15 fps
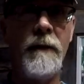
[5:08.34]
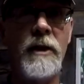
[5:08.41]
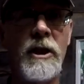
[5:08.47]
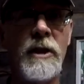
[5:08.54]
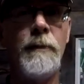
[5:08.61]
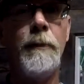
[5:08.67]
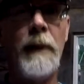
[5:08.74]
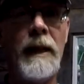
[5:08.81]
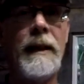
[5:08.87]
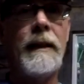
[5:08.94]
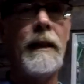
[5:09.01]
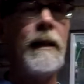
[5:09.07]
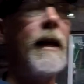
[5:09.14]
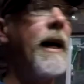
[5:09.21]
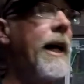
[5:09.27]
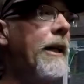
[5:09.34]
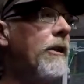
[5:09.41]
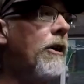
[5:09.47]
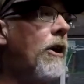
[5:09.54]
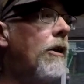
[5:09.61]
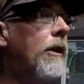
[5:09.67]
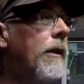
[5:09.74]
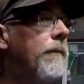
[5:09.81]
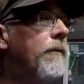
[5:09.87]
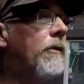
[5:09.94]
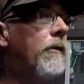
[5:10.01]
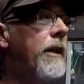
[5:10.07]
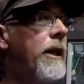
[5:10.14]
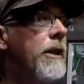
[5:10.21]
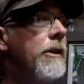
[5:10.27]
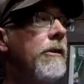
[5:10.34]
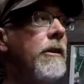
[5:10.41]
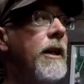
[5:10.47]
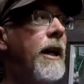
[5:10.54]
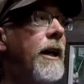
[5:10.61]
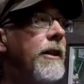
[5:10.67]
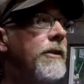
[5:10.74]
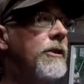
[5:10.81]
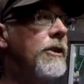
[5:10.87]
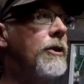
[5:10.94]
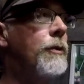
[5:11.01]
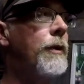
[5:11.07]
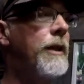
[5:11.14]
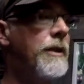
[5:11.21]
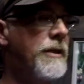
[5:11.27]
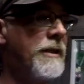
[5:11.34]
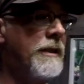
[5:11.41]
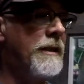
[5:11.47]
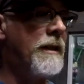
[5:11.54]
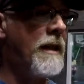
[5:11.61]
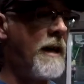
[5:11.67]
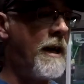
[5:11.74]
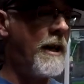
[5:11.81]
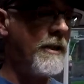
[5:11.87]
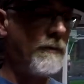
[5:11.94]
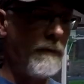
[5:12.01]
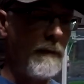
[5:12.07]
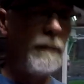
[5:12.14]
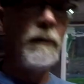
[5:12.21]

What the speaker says: would spin the line all up and create all kinds of twists and knots. With